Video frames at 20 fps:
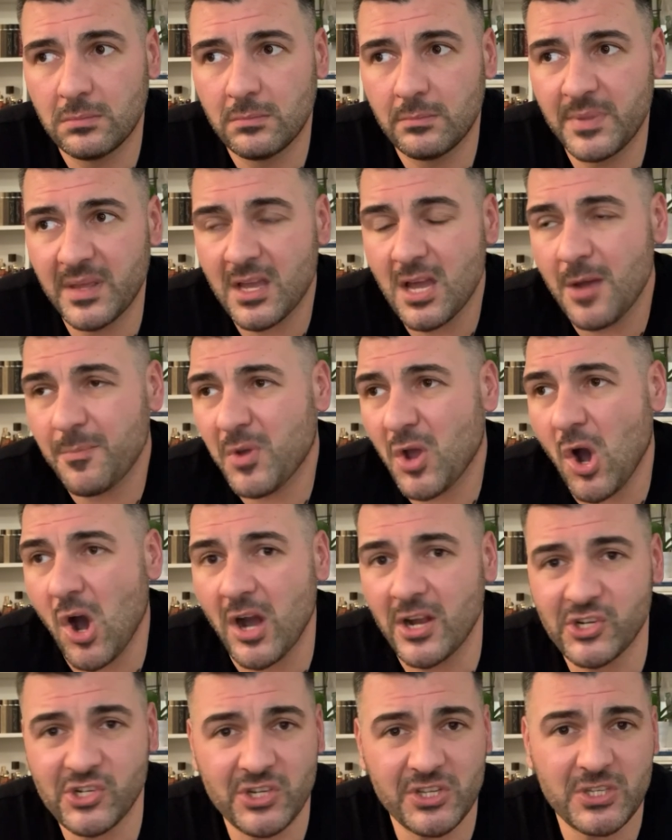become
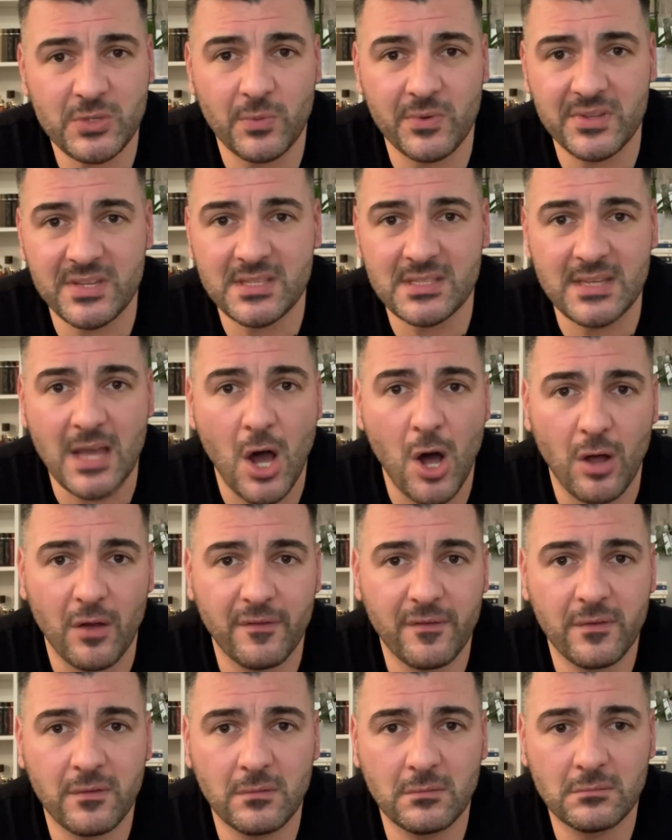conscious with
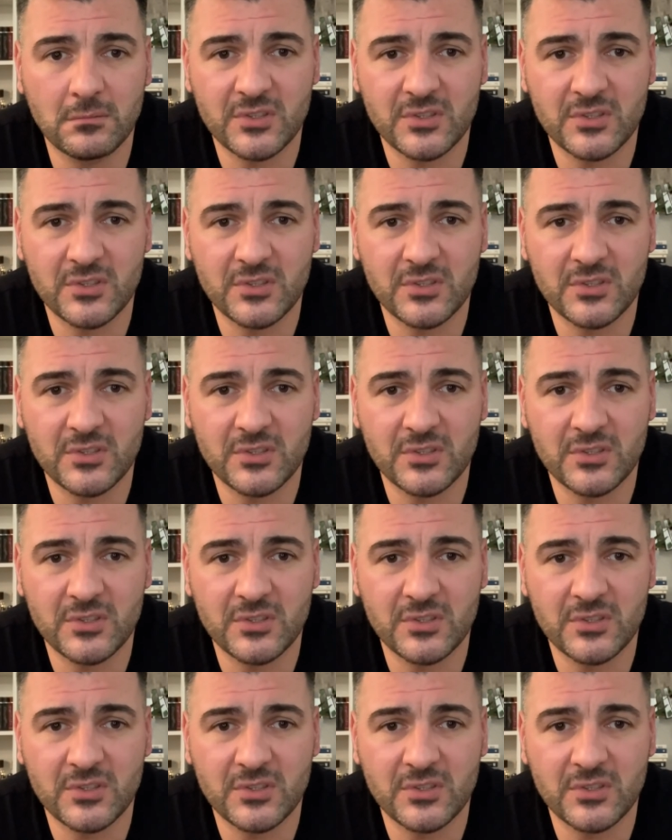self.